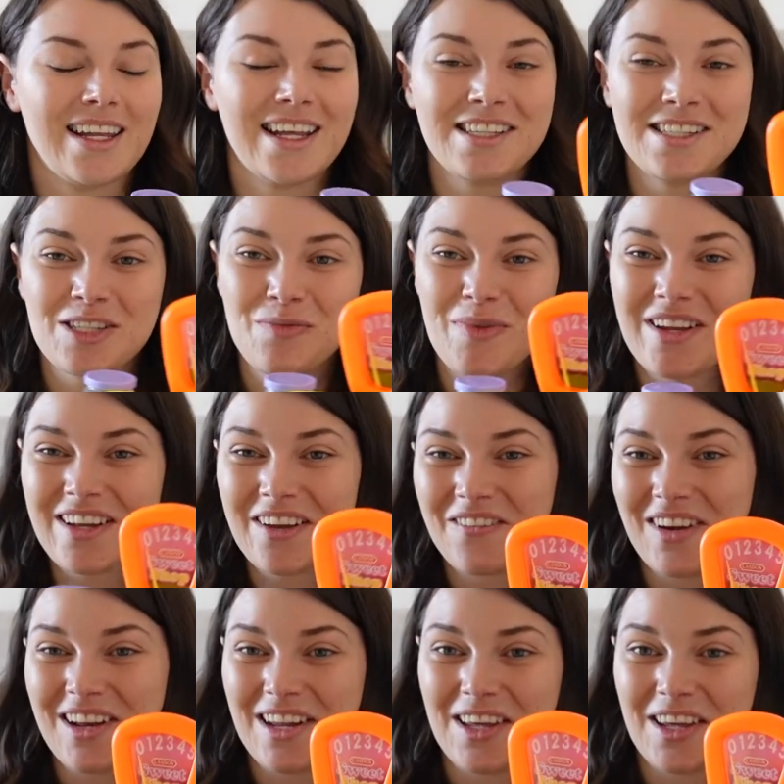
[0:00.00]
it's just been like
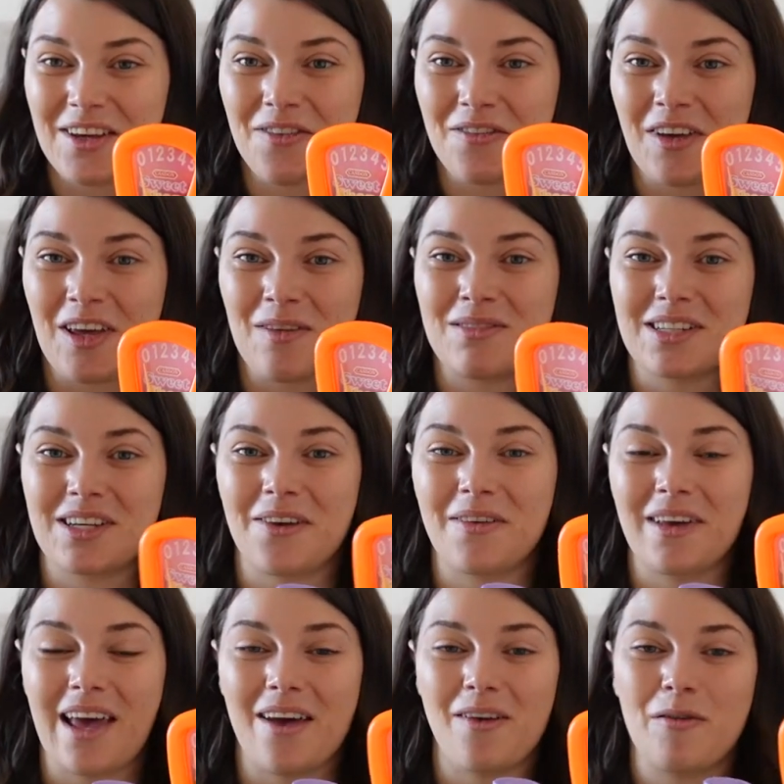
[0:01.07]
really cute for him to go and
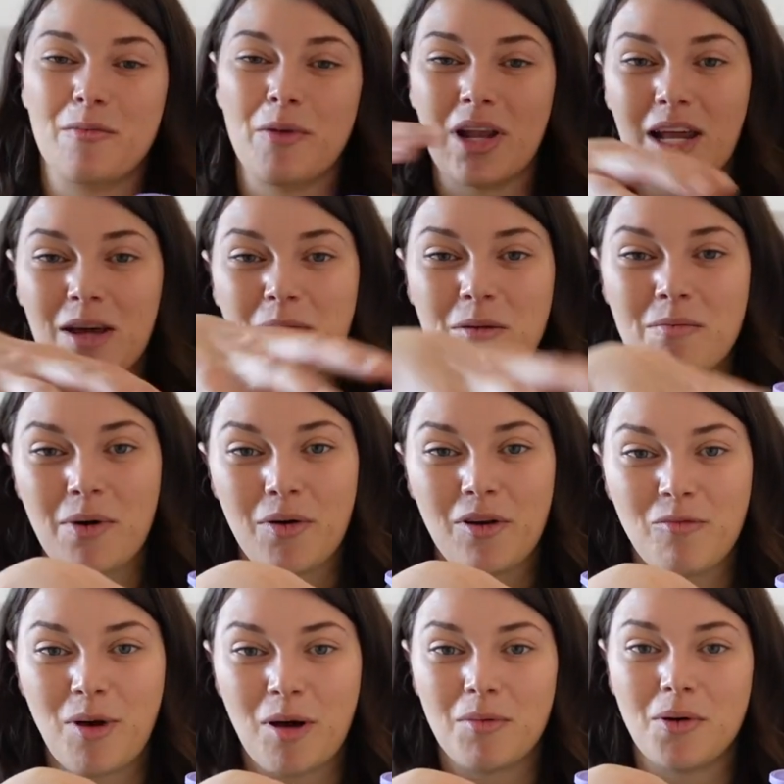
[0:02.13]
get we put like a big bowl
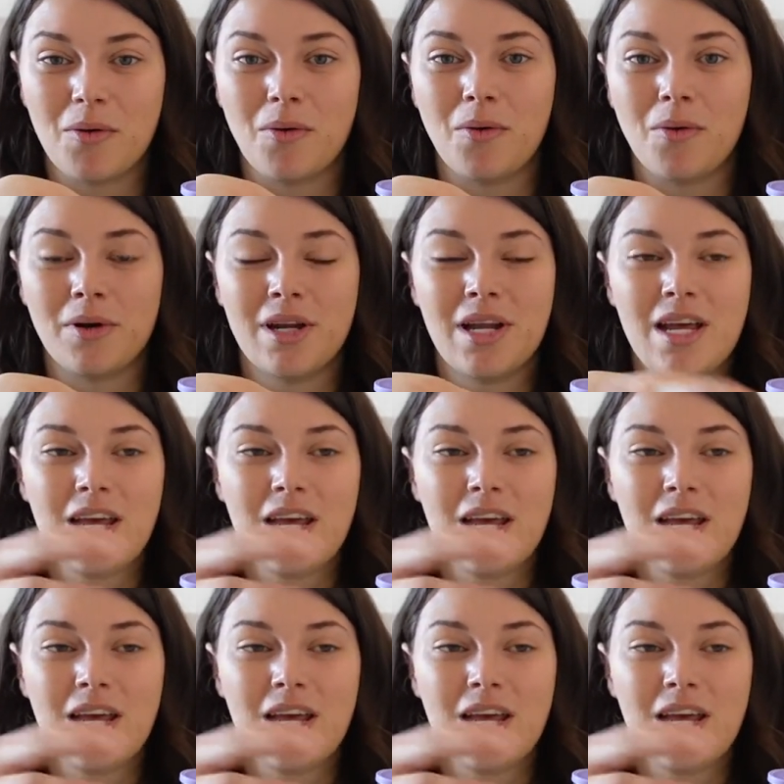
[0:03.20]
of popcorn